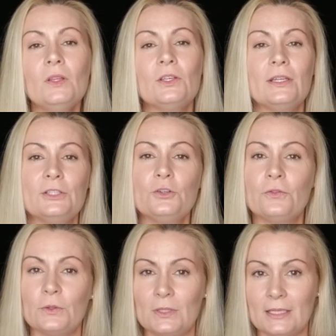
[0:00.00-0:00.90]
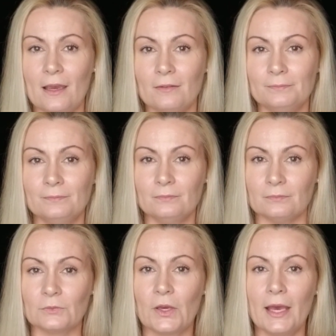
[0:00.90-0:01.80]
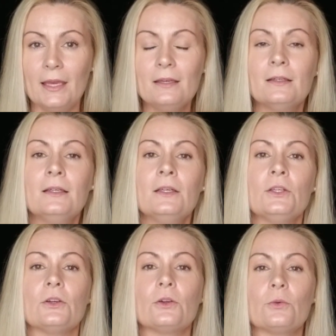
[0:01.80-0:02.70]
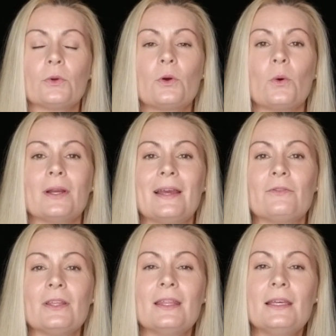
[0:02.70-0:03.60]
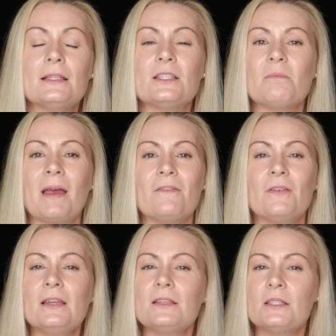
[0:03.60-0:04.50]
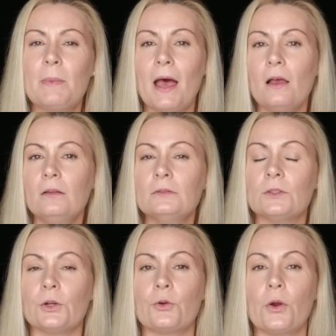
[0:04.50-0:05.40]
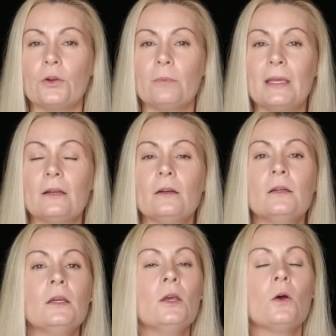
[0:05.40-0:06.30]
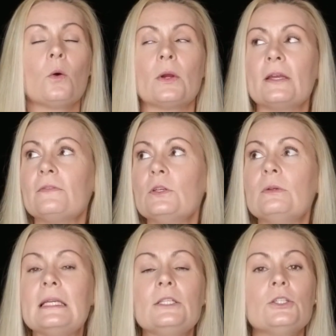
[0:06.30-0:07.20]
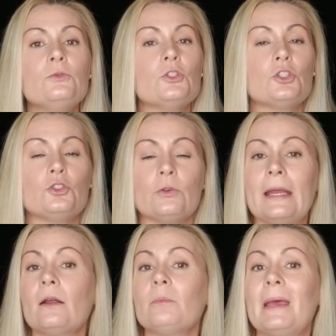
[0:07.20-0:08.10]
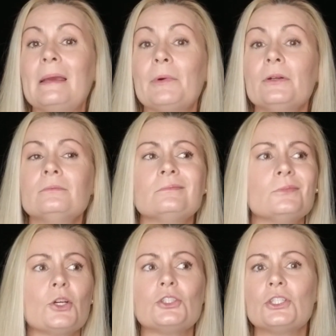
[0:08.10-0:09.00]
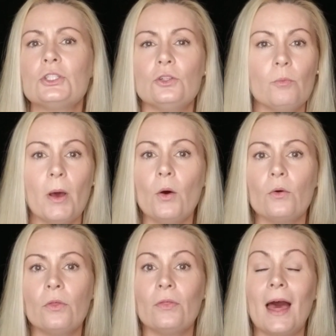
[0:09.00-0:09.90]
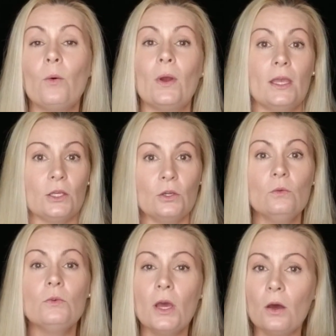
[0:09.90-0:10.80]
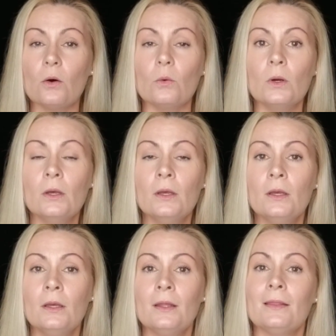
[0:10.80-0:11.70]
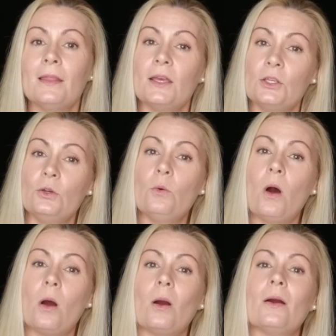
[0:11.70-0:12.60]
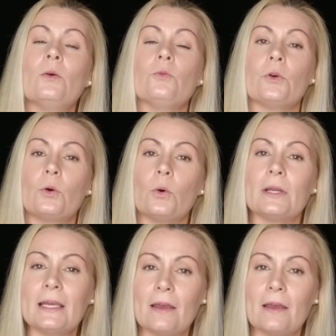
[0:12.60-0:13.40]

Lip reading: you need your food scale, okay? You're gonna record everything into MyFitnessPal or Chronometer, or if you need to, just straight on paper, or just do both. That way you know that you are recording